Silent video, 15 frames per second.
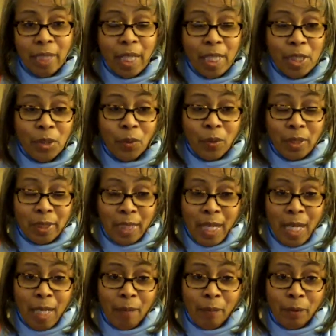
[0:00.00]
change on a
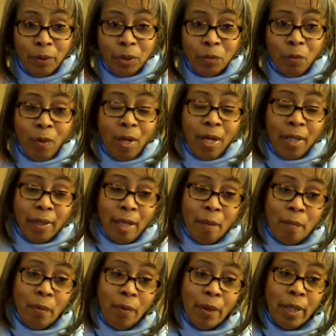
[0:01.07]
dime, which is why
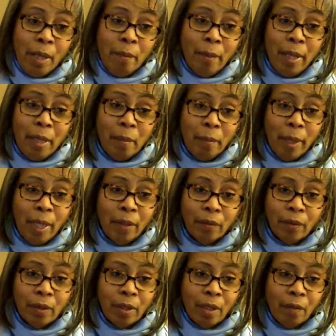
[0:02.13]
that point I made about
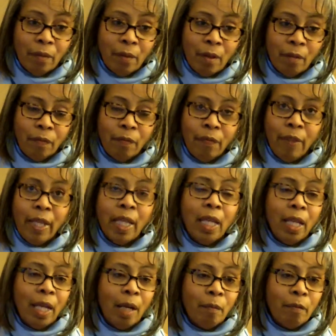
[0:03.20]
the
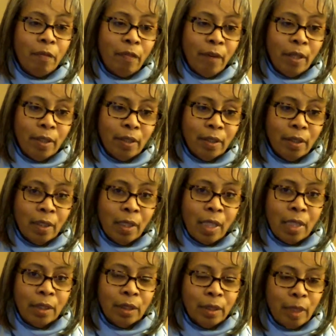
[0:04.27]
thinking up front, the
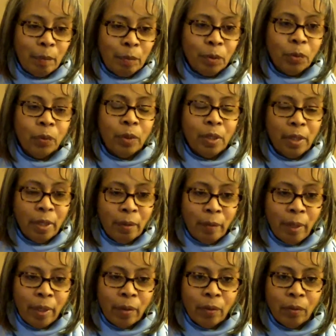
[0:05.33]
conceptual and the
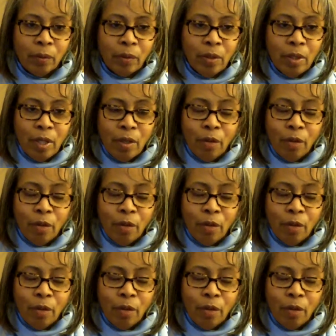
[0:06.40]
theoretical